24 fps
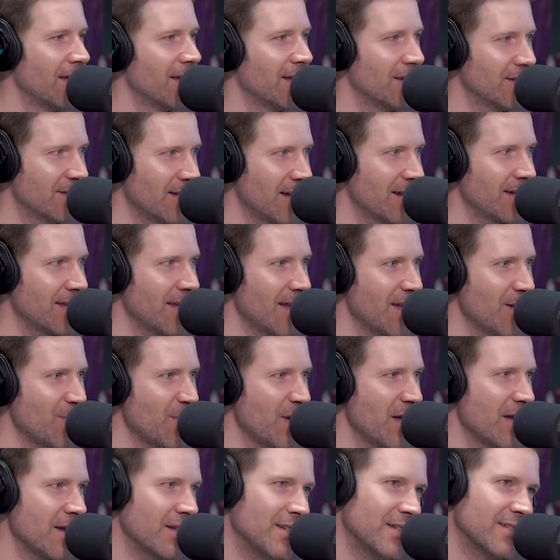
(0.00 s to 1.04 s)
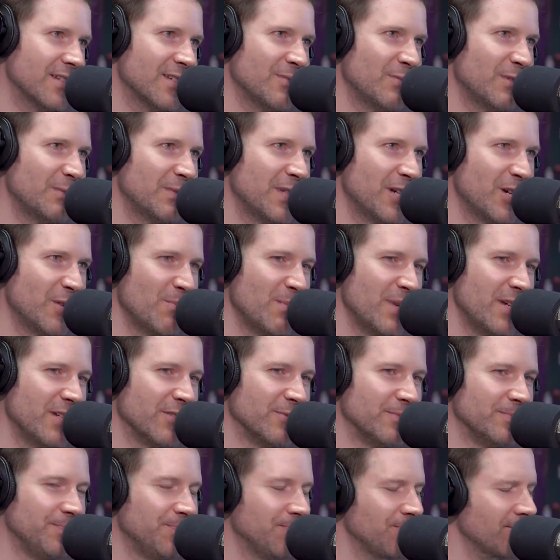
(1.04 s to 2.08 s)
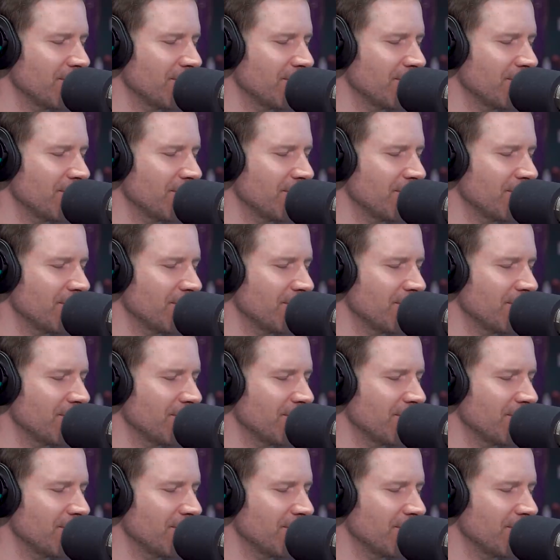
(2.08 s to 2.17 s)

He's like, "Yeah, man. Just come up there and meet him."